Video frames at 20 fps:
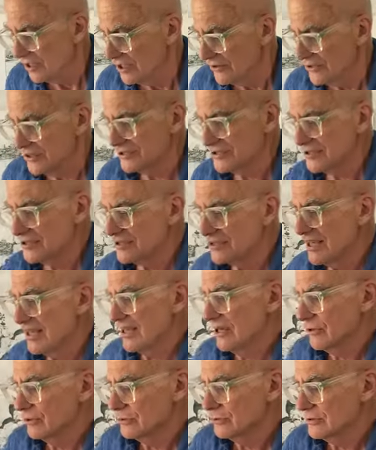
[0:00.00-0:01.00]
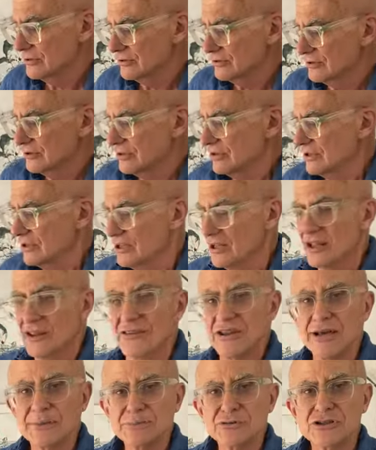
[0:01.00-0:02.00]
This is how
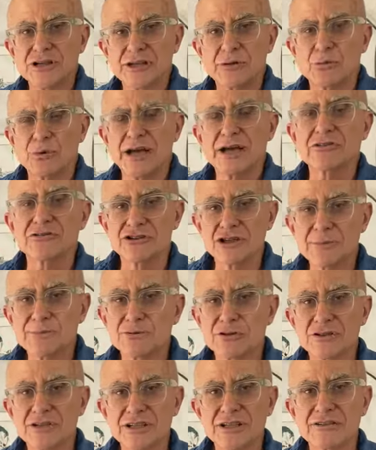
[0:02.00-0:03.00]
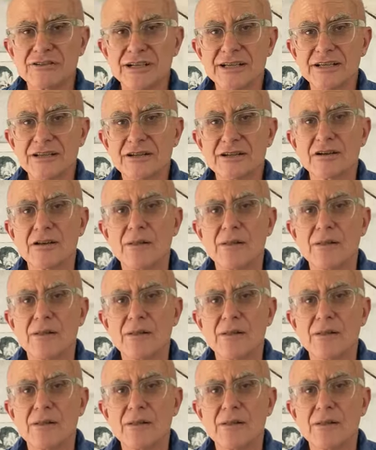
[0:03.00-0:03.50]
that plate wound up looking like.